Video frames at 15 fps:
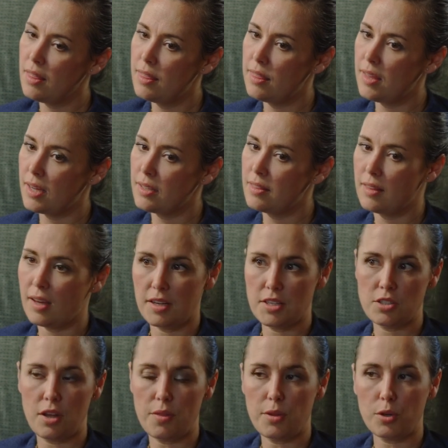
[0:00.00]
that that
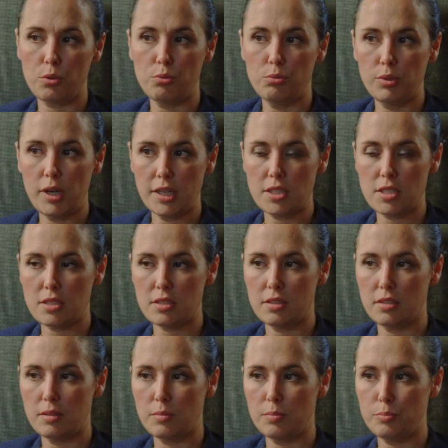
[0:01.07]
is not the correct,
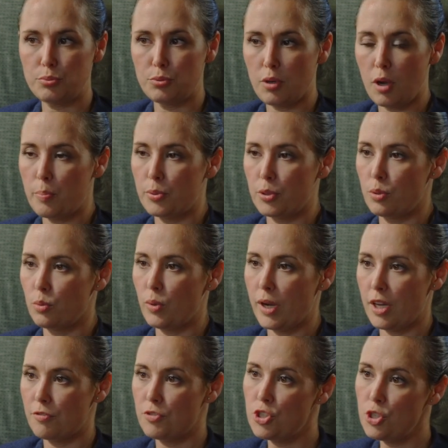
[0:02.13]
proper
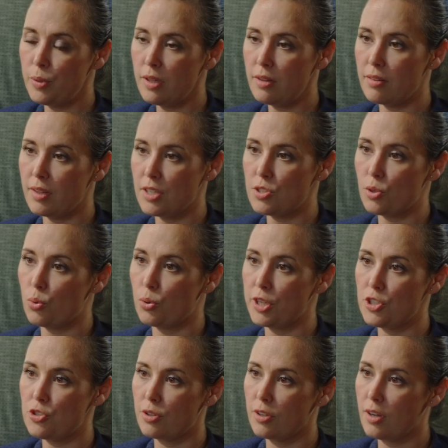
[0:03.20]
way of doing things
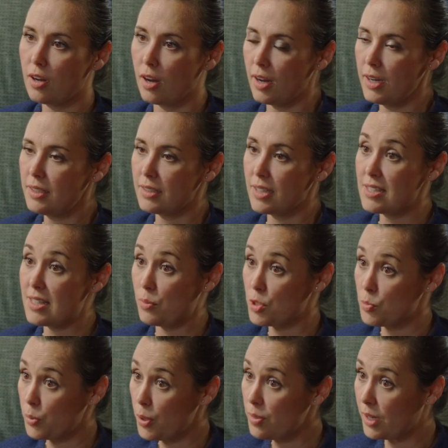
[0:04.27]
according to the guidelines that
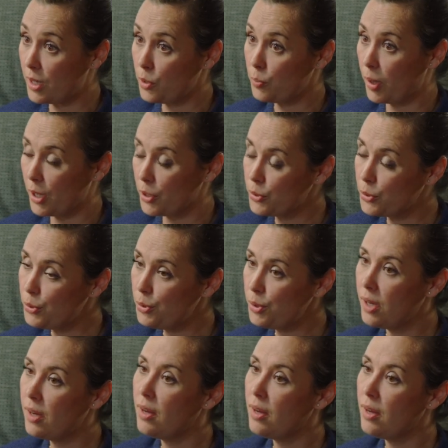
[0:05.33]
was put there by who?